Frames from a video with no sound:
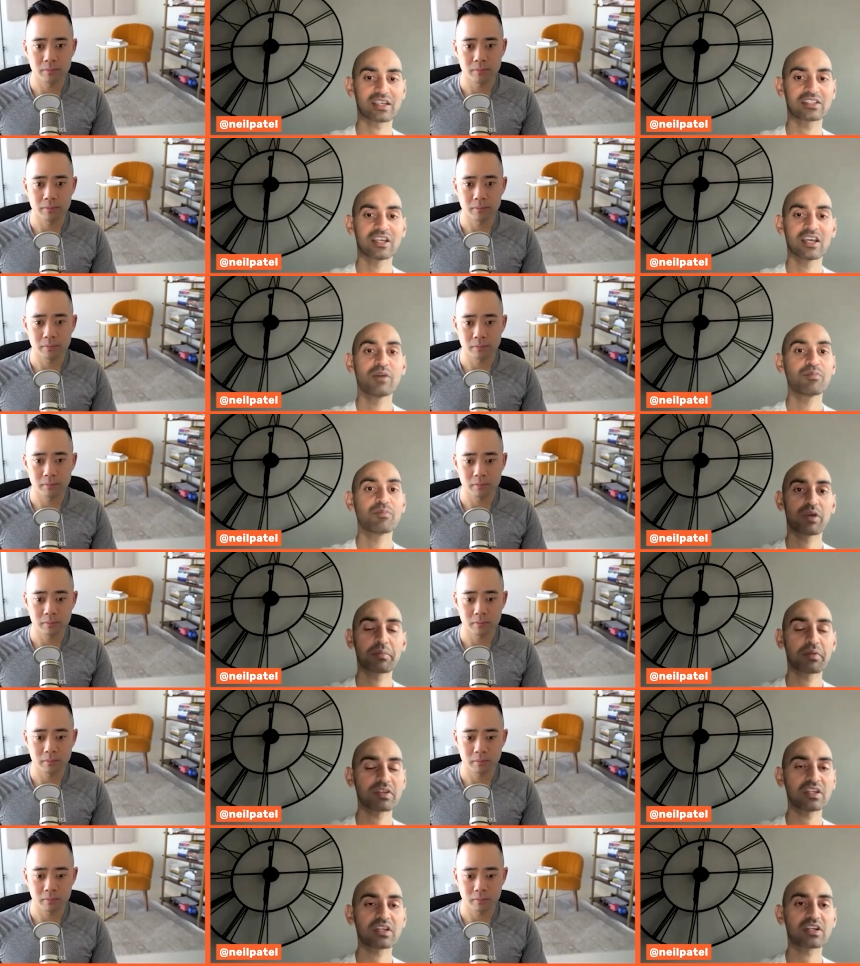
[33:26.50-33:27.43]
Speaker 1: is
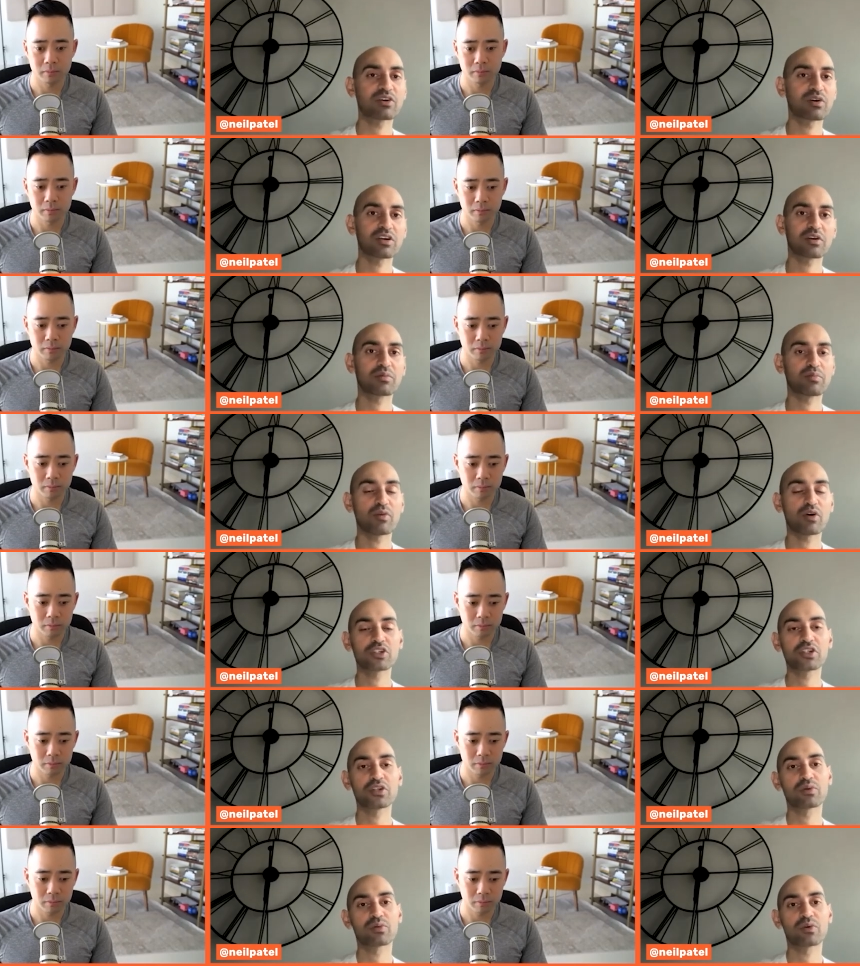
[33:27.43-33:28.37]
people need to go on an
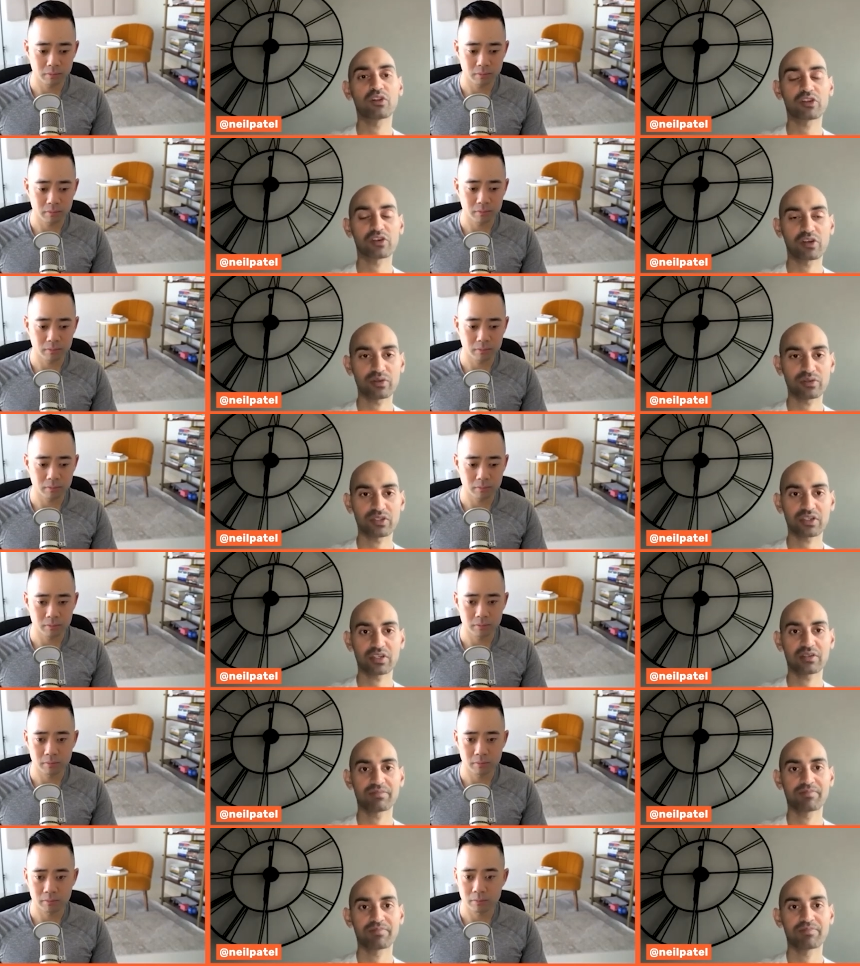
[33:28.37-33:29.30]
emotional roller
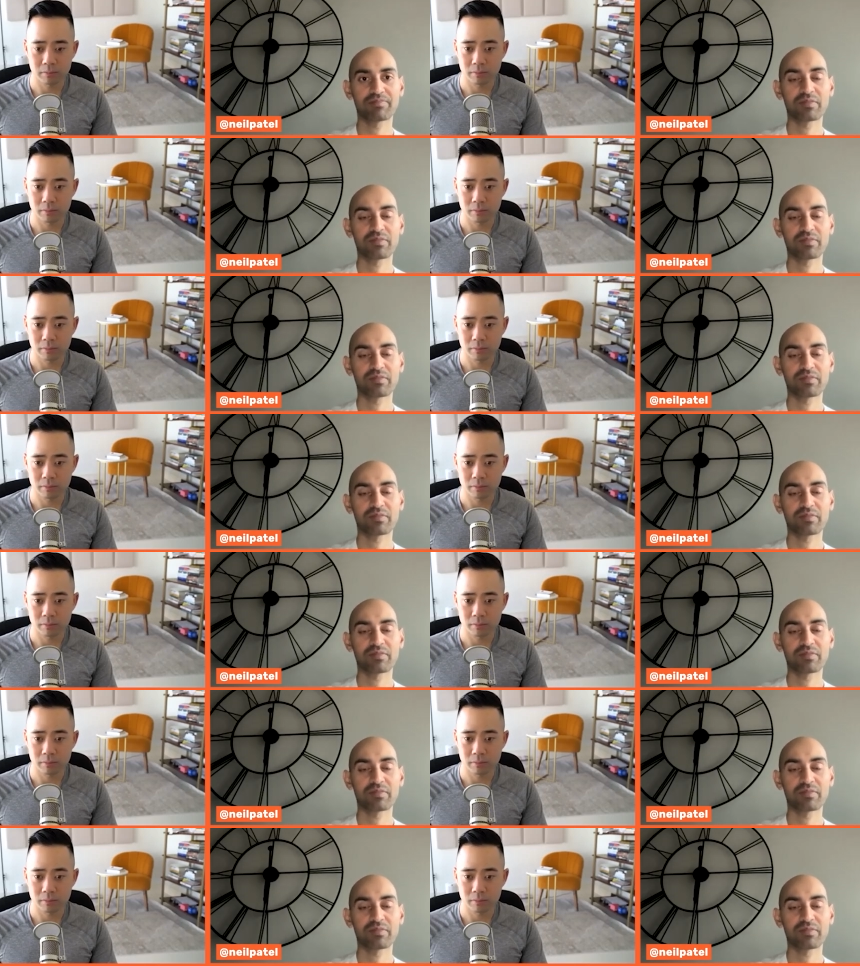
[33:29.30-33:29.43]
coaster.